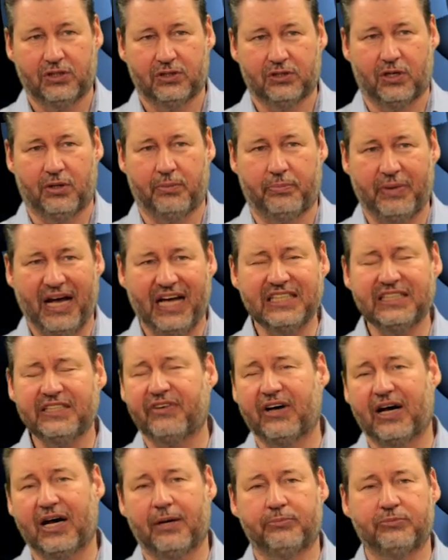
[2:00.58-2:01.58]
So
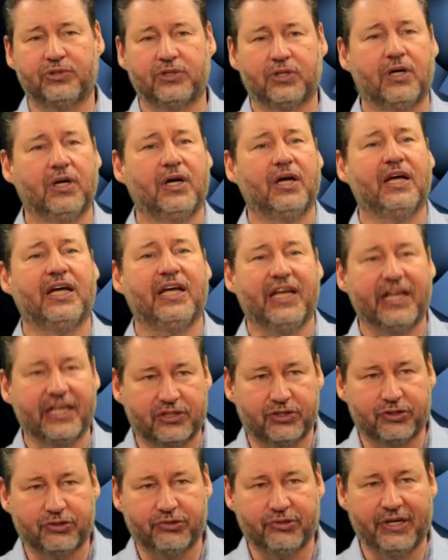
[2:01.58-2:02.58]
passive hubs,
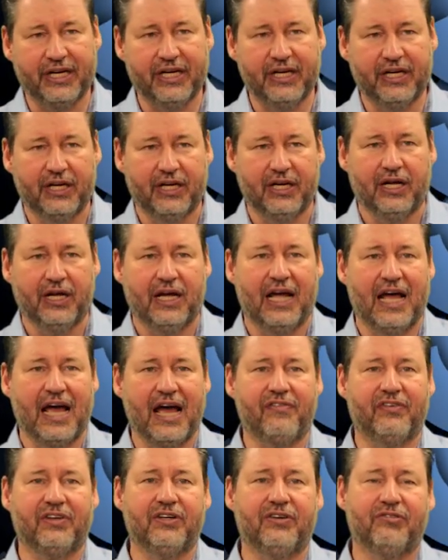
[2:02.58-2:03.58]
history,
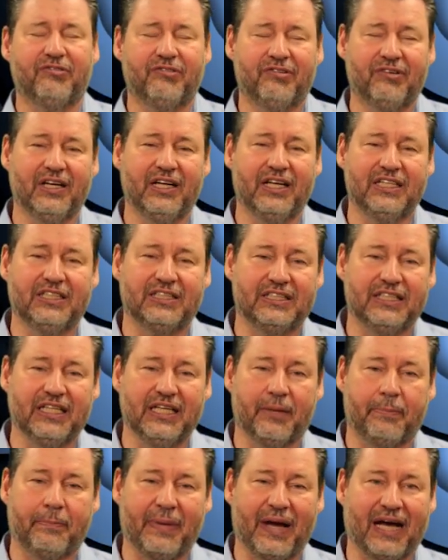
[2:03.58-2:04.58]
haven't really
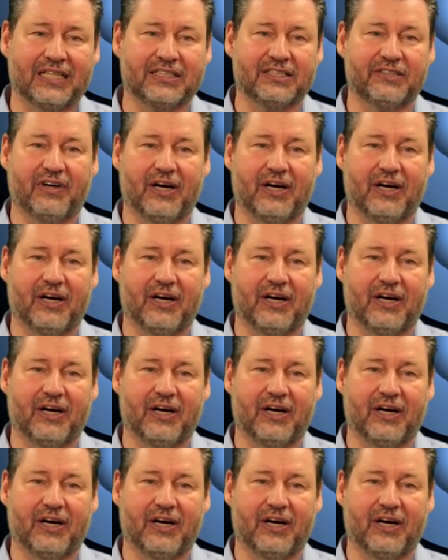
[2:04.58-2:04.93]
seen a passive